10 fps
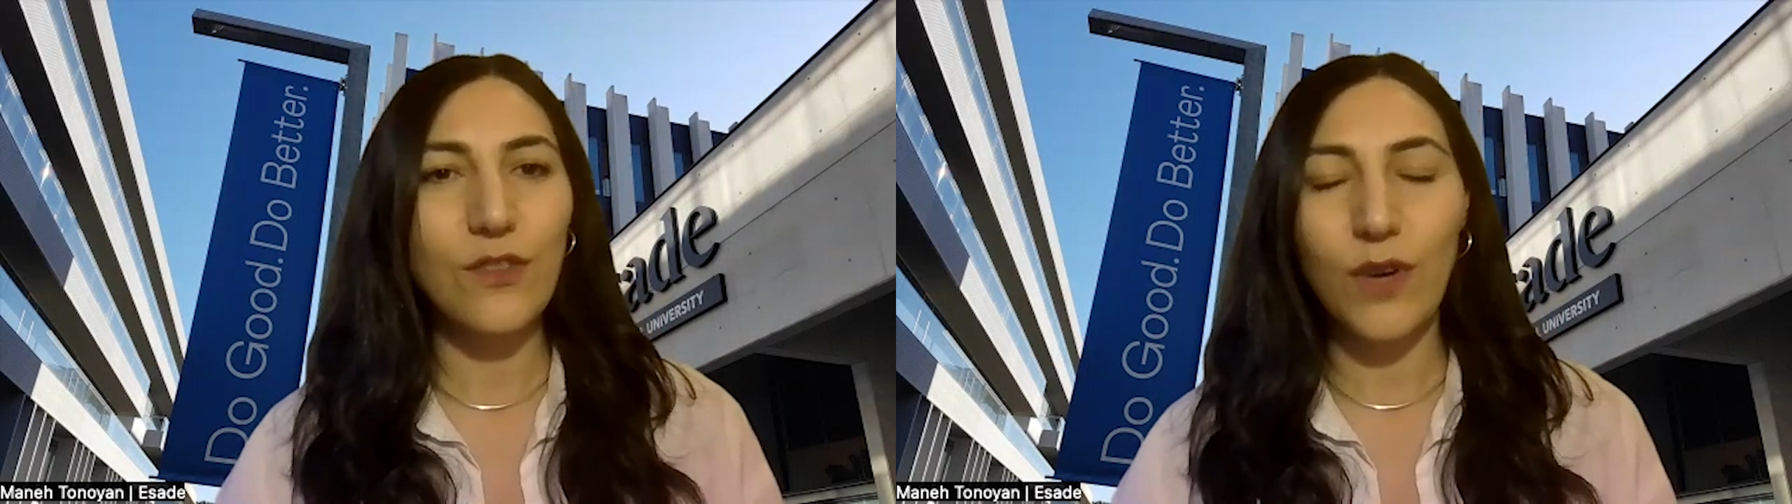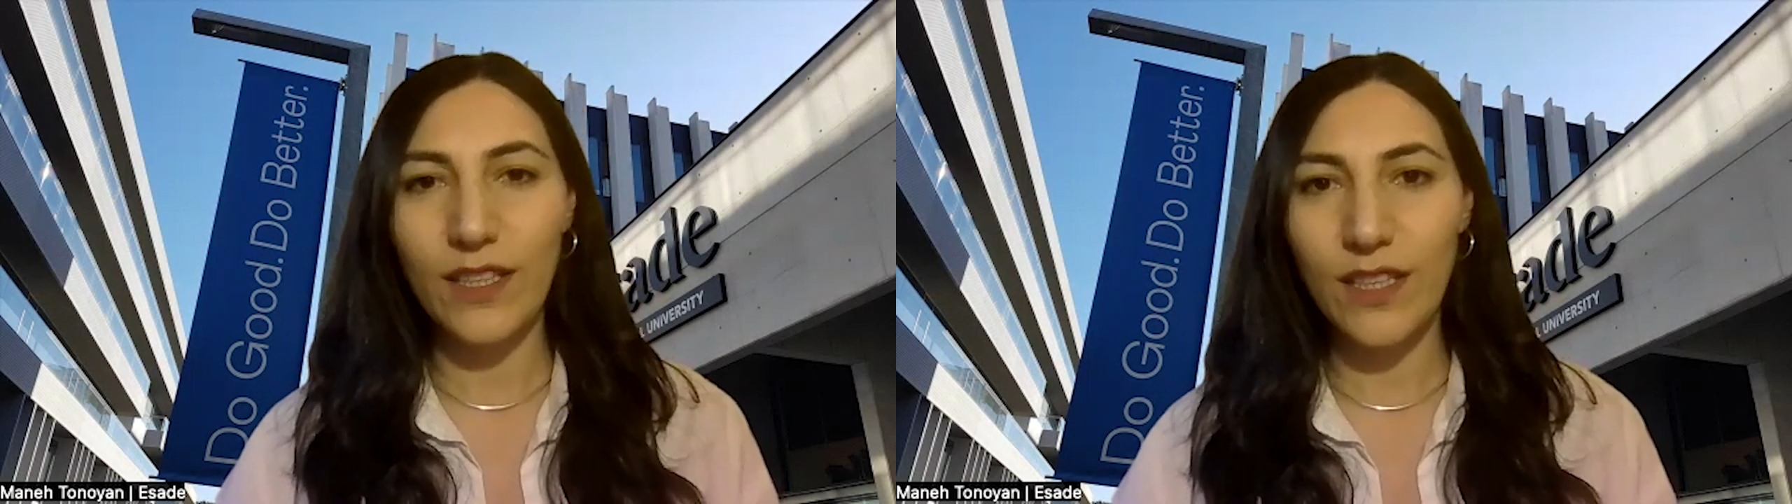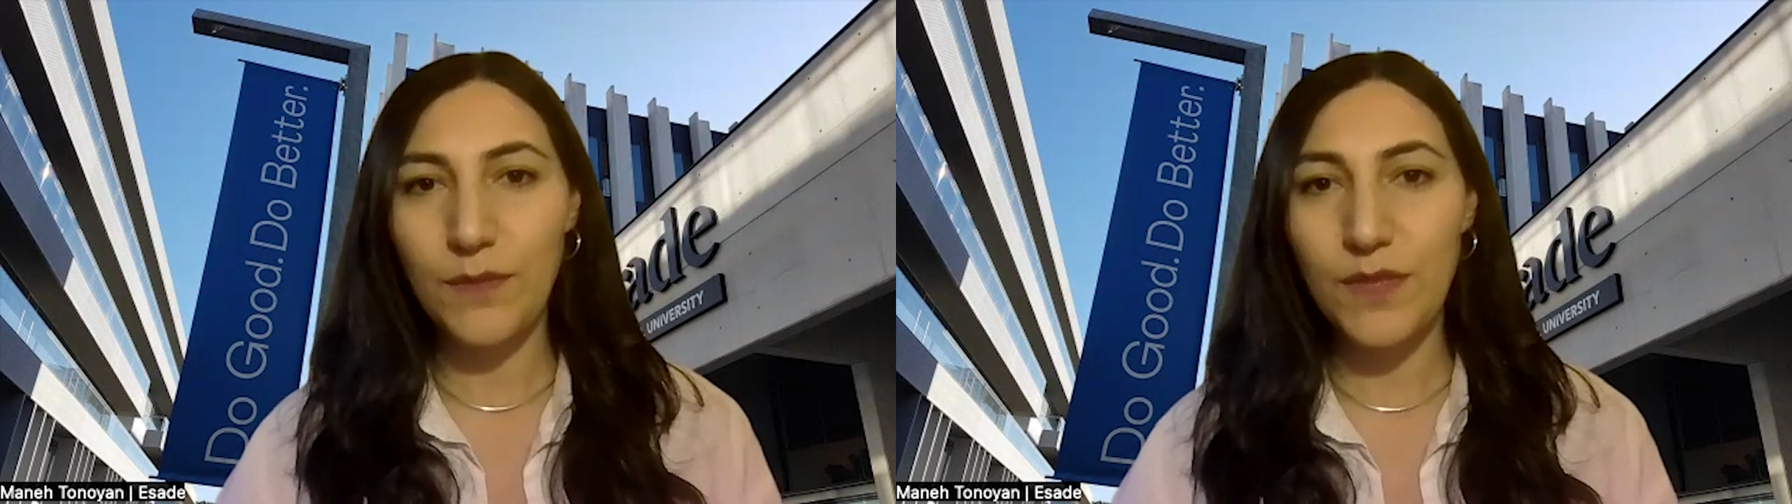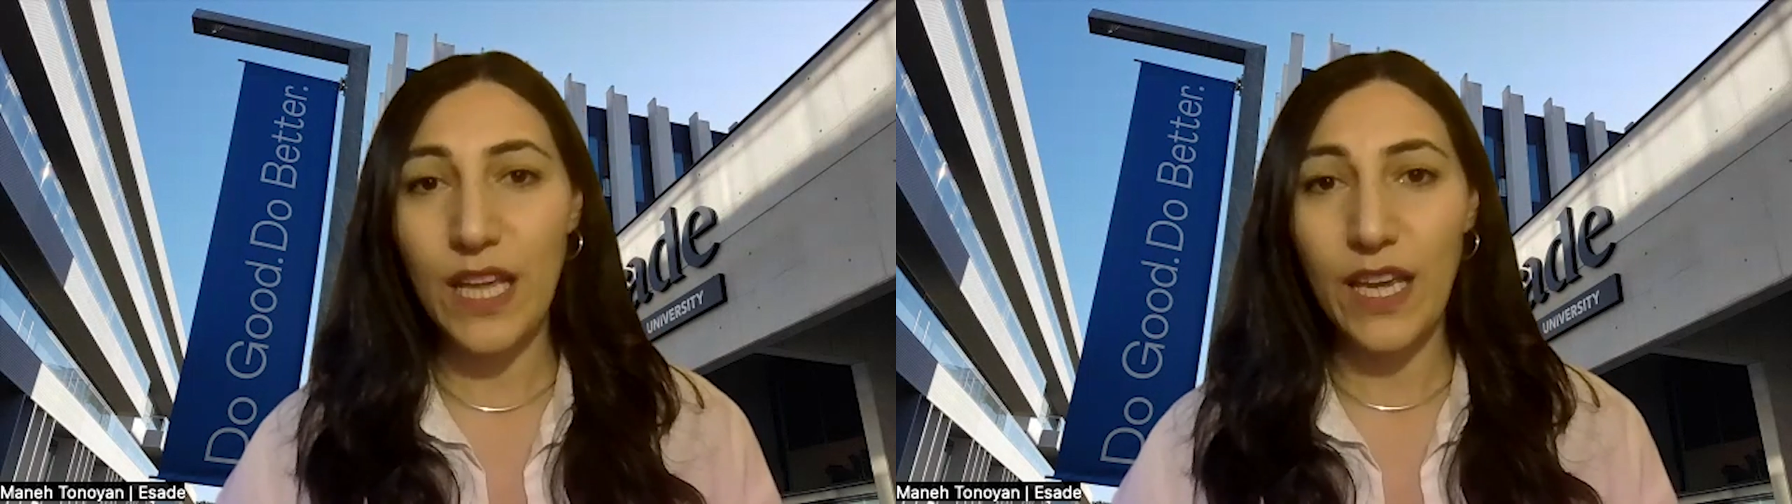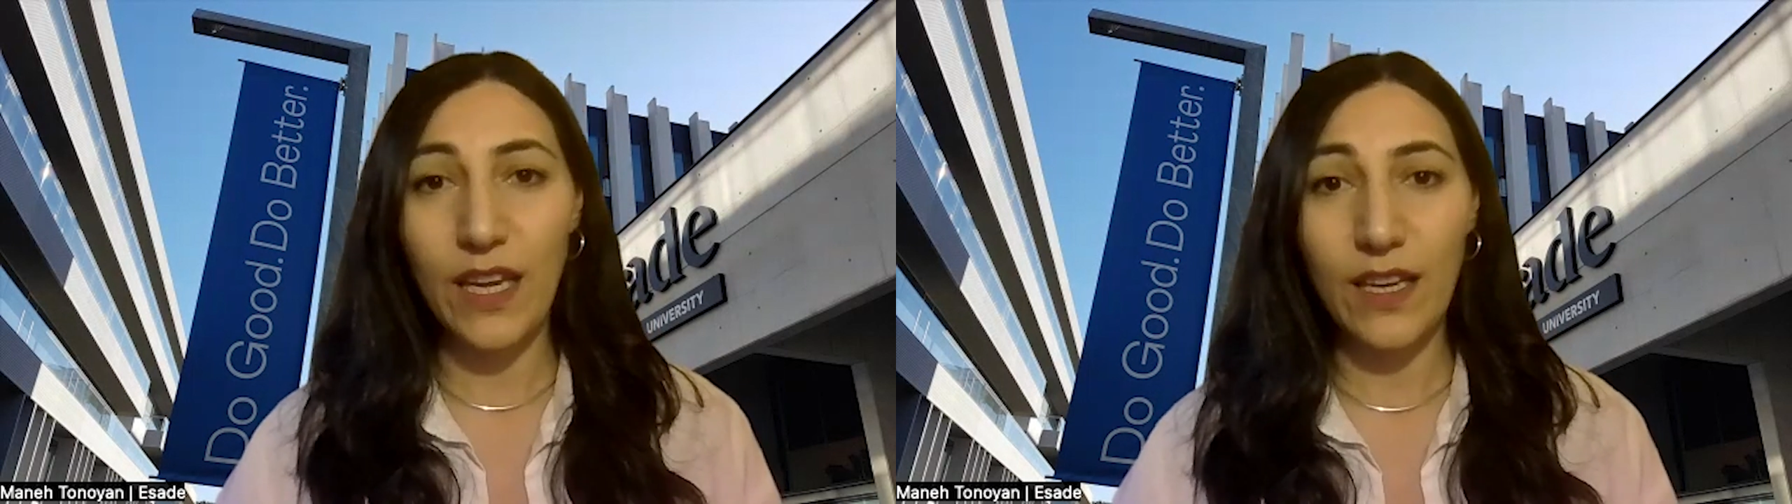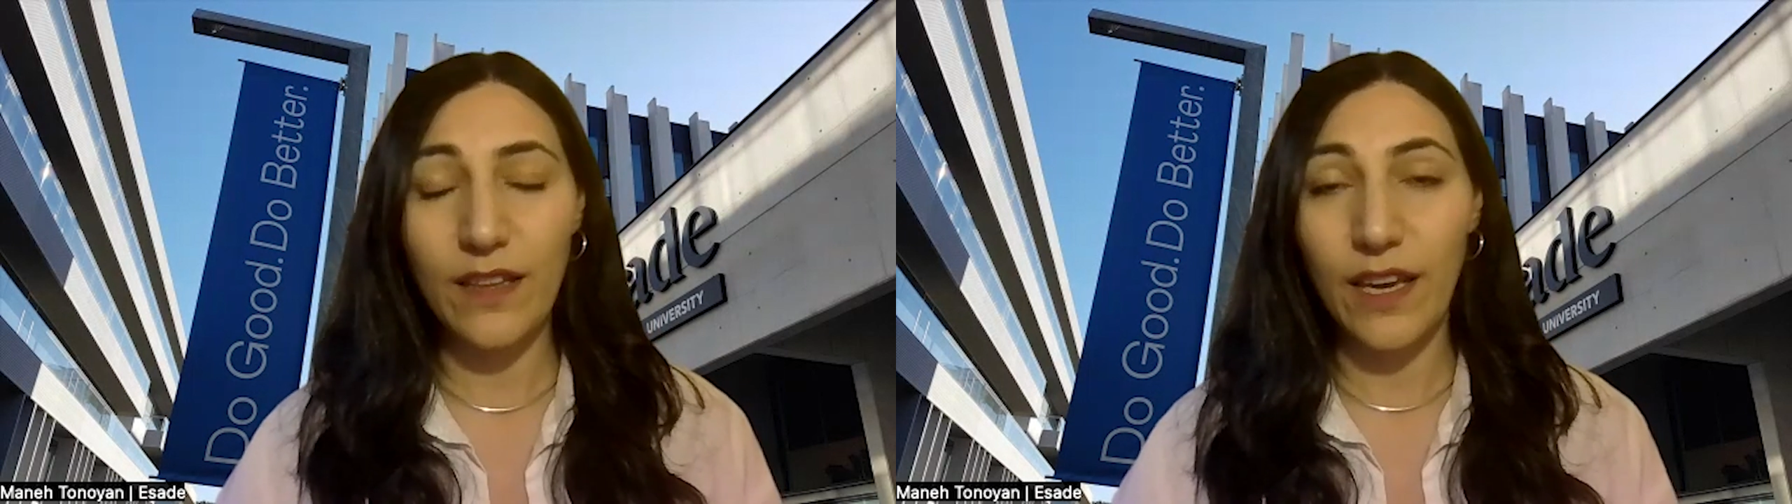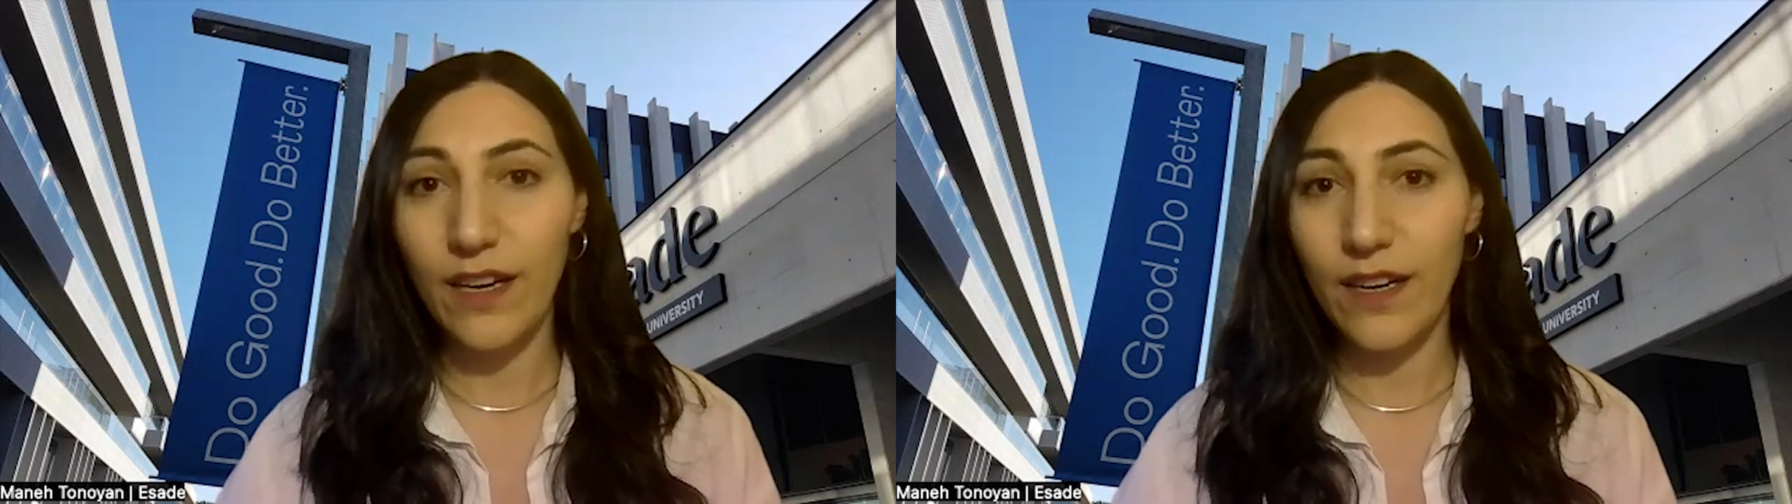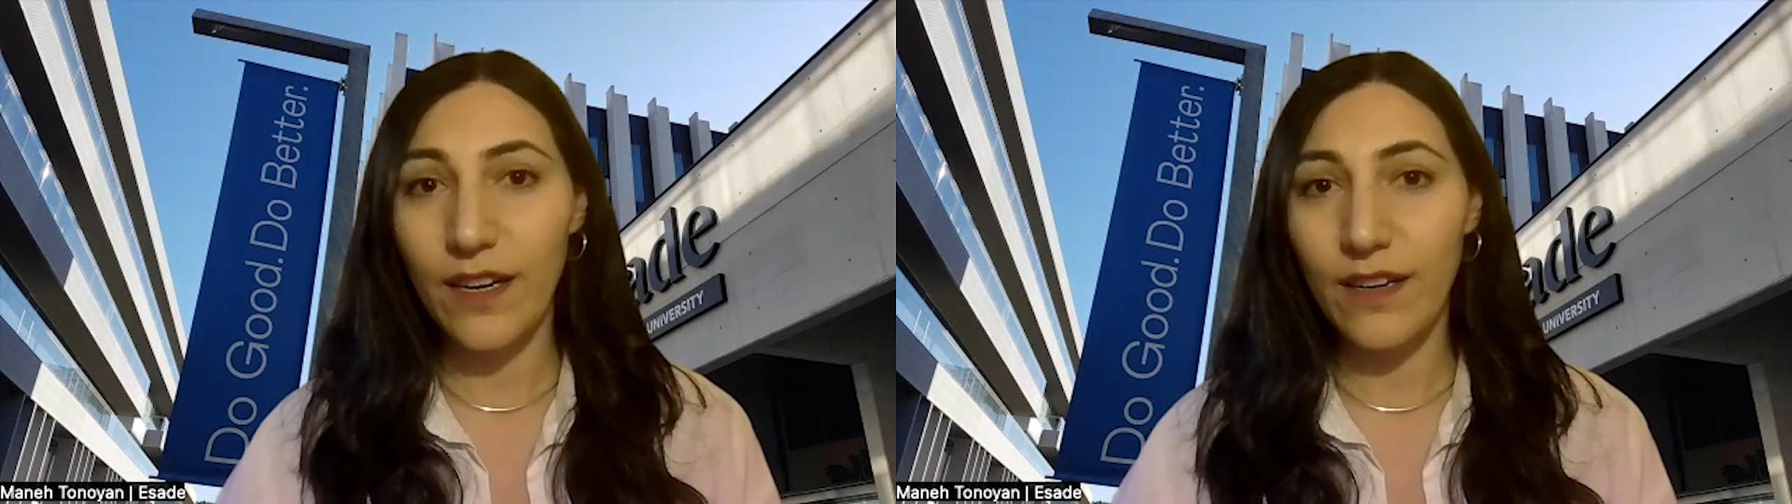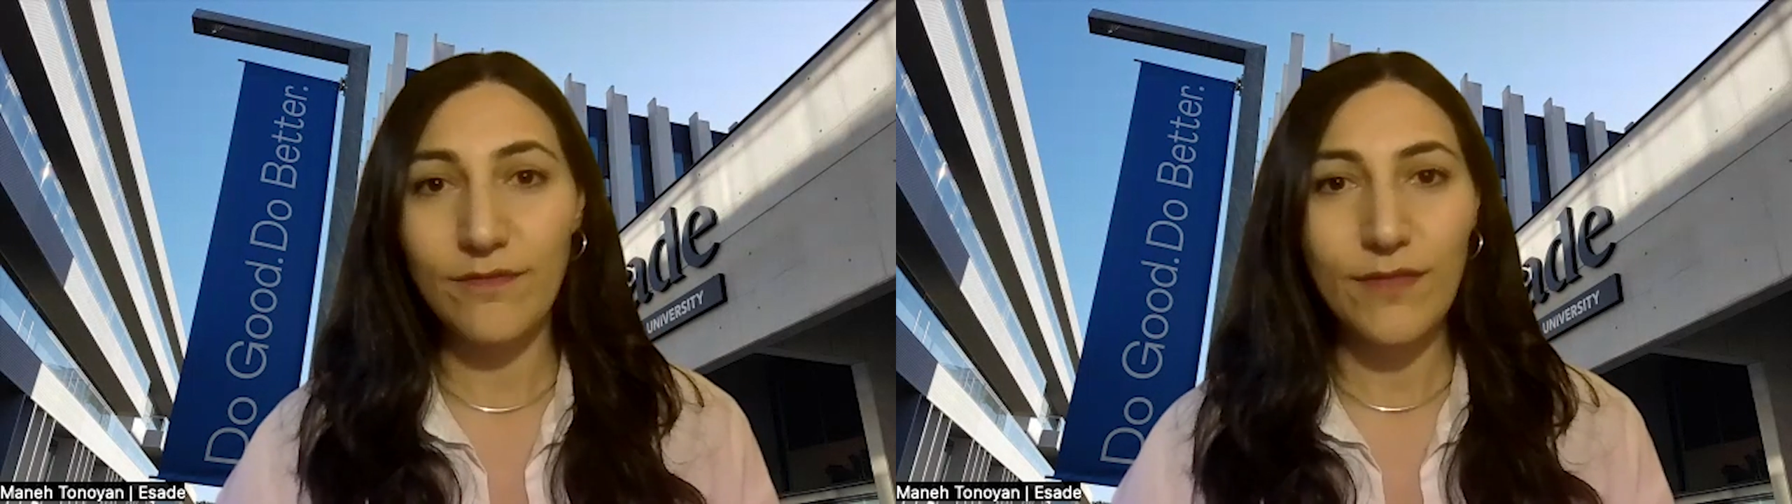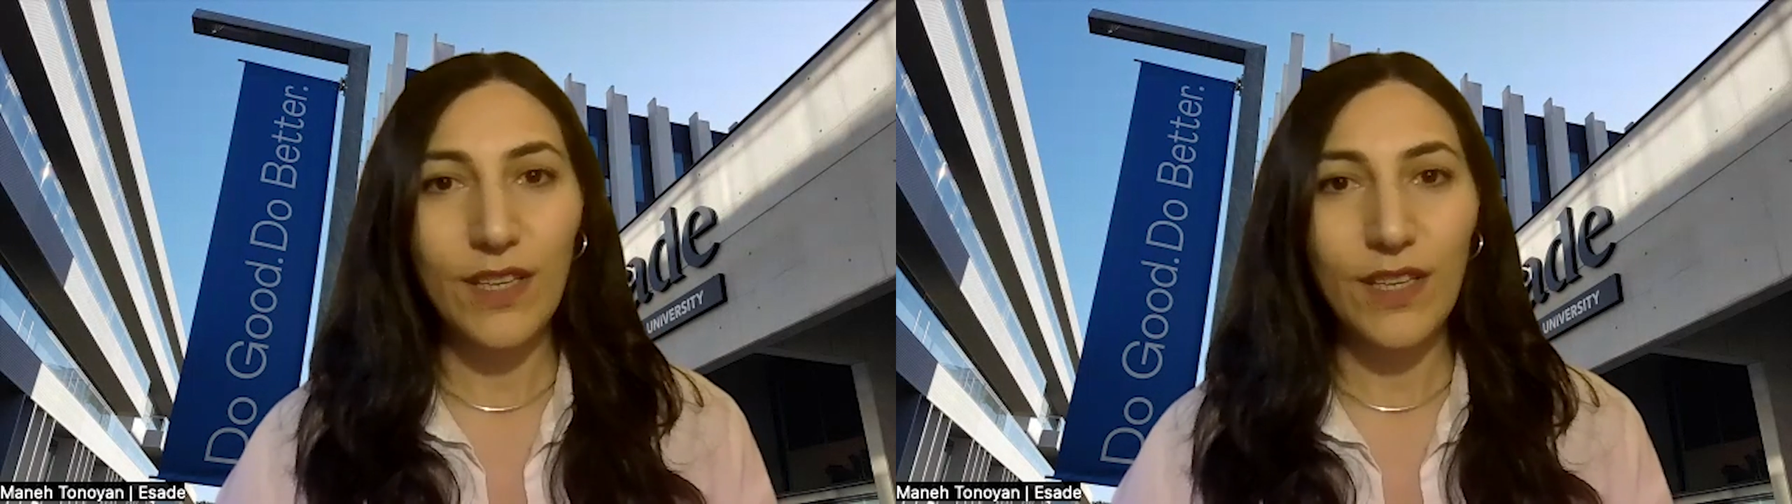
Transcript: you end up staying there